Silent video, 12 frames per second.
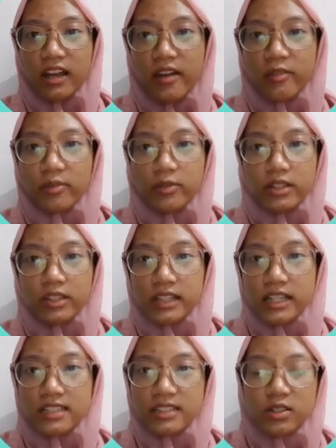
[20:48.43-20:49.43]

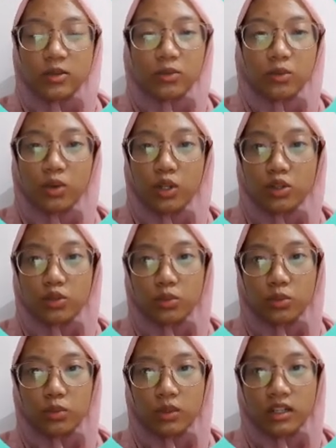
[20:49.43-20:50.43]
advertisers who want to
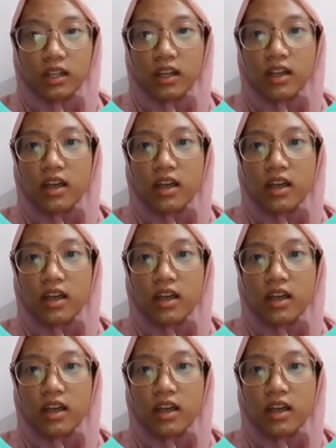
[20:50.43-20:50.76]
work